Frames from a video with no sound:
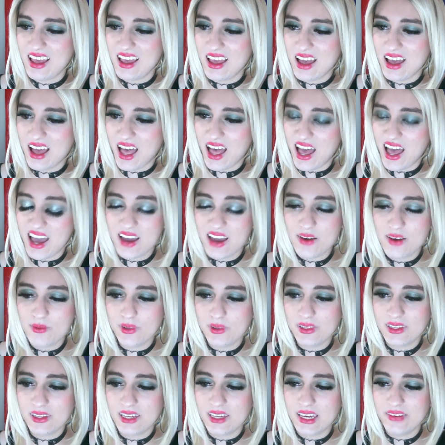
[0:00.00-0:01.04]
I
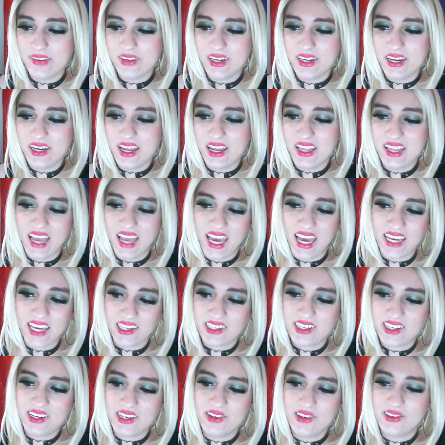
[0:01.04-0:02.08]
will give it an A
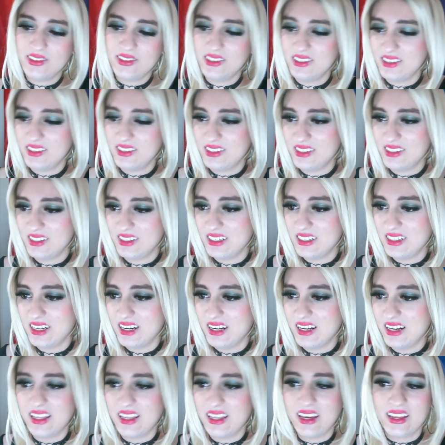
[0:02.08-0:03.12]
tier.
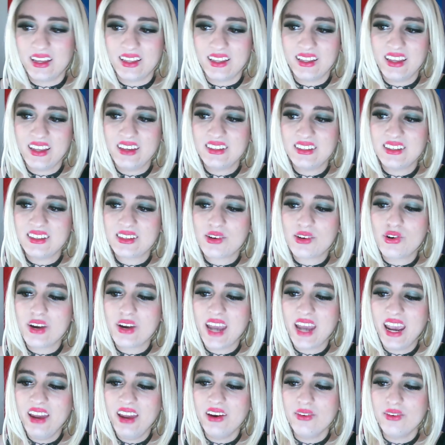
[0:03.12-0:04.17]
Like, this is
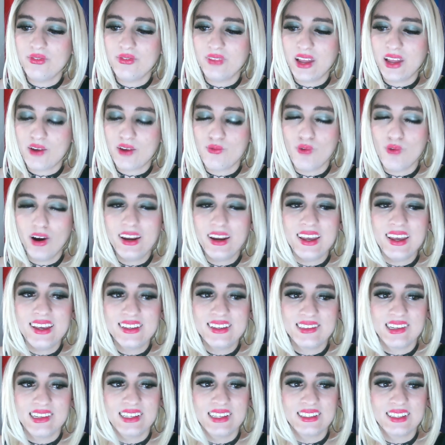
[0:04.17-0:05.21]
creative. Like, what is
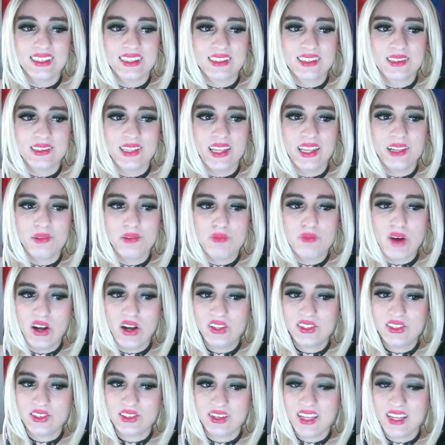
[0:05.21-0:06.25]
this? It's a little
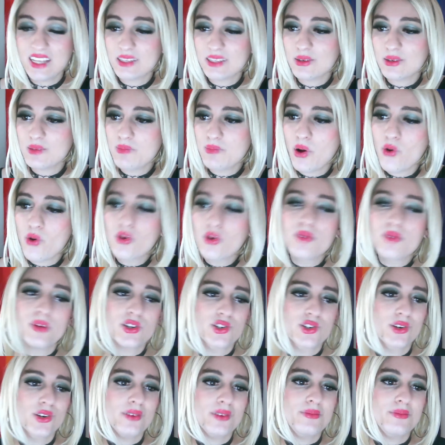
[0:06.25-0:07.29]
monster. That's what Pokemon
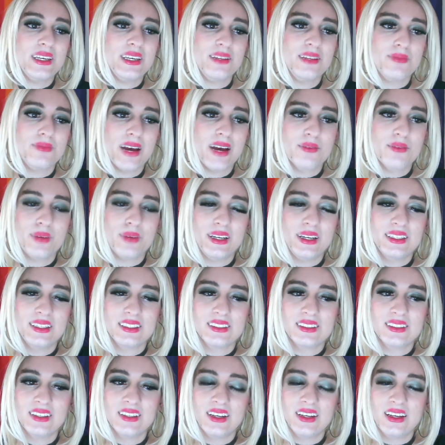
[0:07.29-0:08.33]
should be, in my opinion.
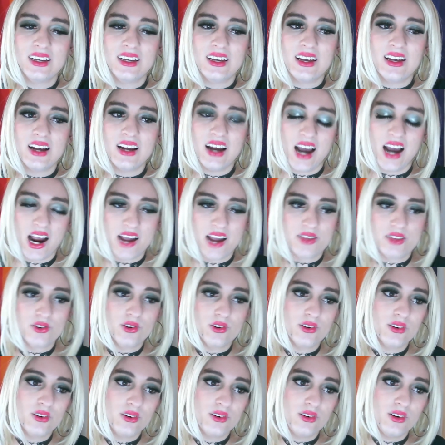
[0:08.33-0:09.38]

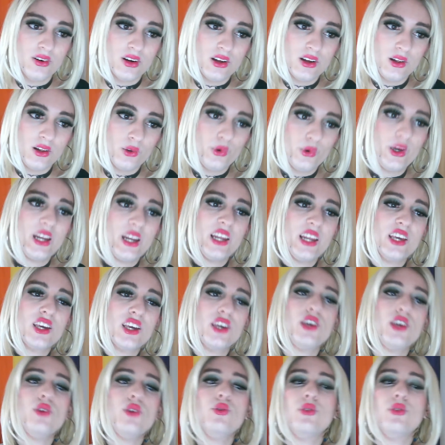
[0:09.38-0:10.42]
Either really
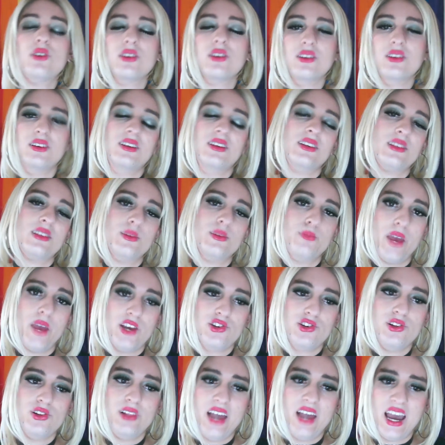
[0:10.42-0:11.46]
cute
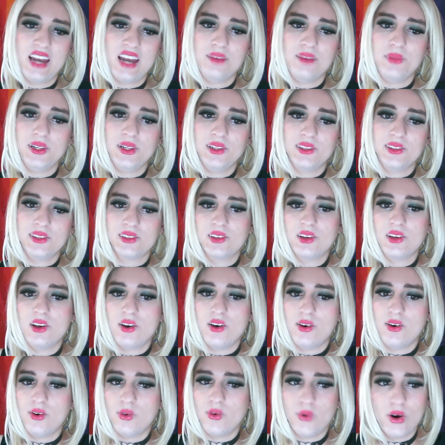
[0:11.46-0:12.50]
special animals
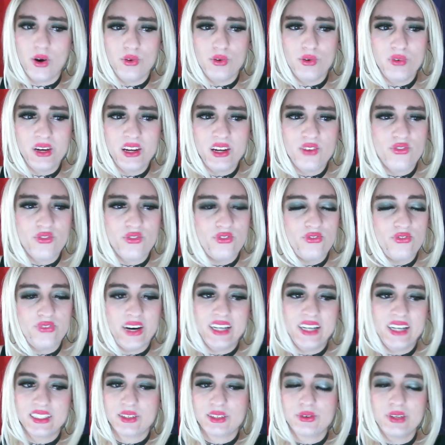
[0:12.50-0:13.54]
or really
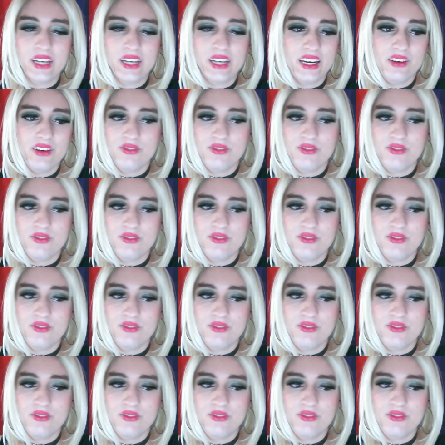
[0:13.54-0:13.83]
fun creative